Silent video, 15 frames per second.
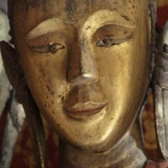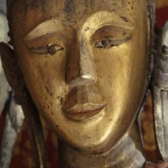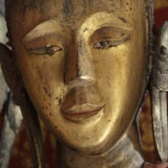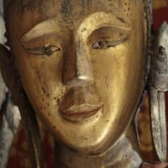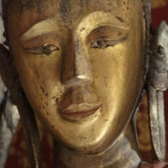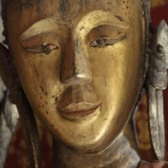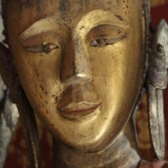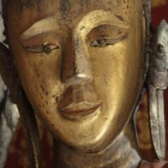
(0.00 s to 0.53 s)

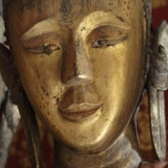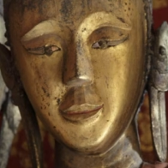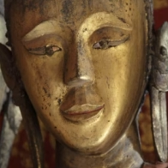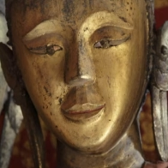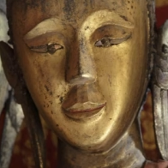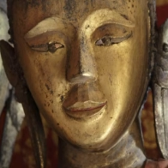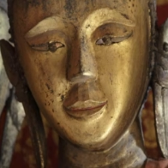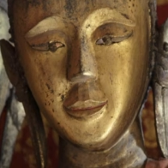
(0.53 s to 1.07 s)
or a
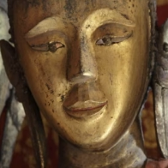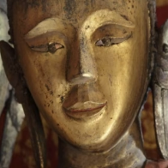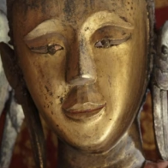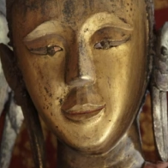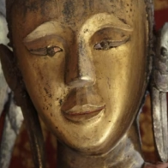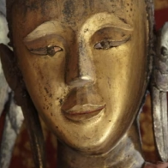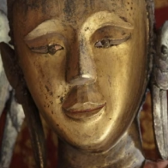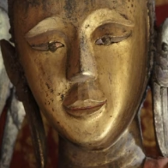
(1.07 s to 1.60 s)
gnarly old
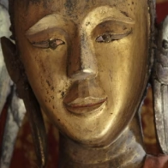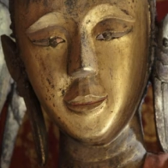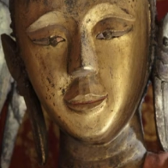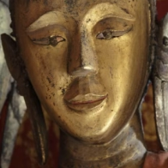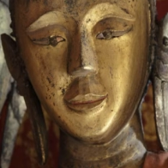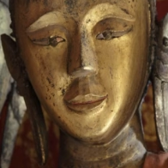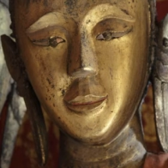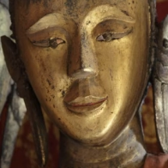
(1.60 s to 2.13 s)

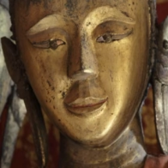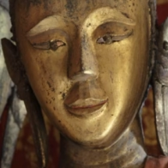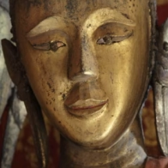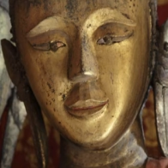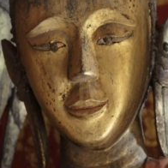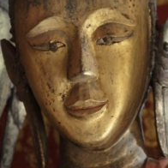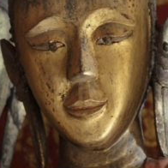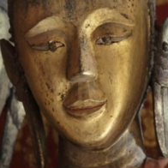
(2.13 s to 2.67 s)
what have
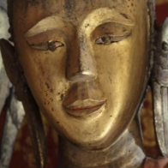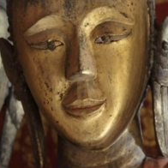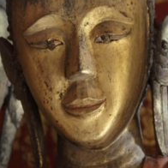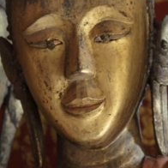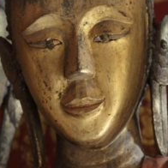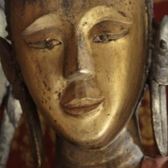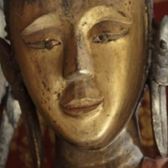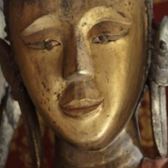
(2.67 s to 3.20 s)
you,
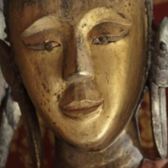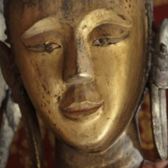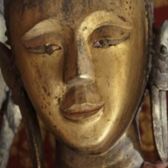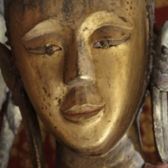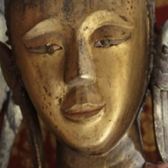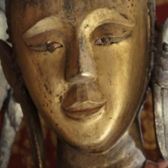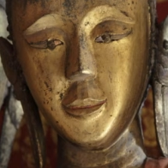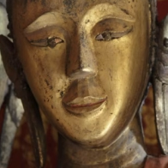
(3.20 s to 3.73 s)

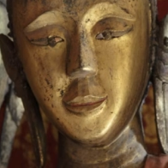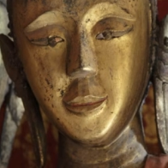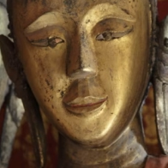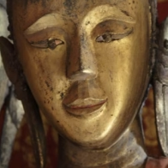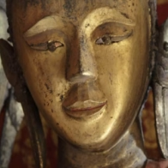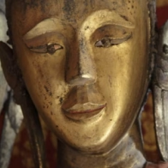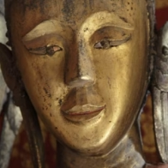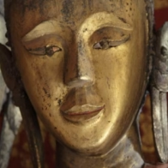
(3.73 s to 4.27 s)
all
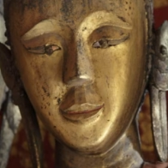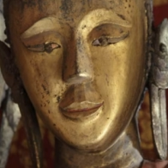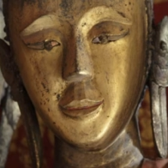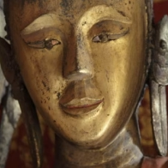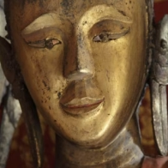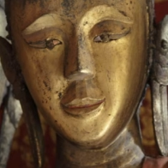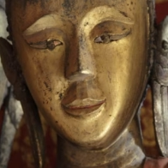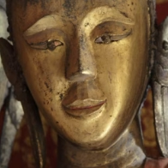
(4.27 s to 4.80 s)
beings
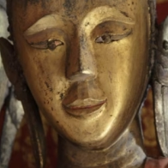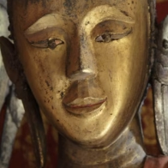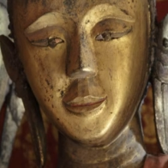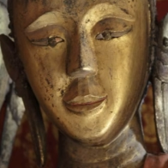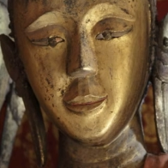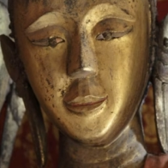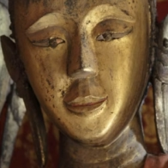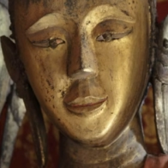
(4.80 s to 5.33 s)

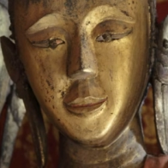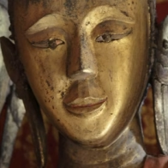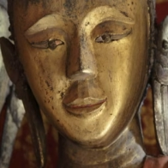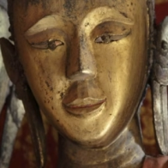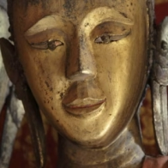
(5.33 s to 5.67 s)
are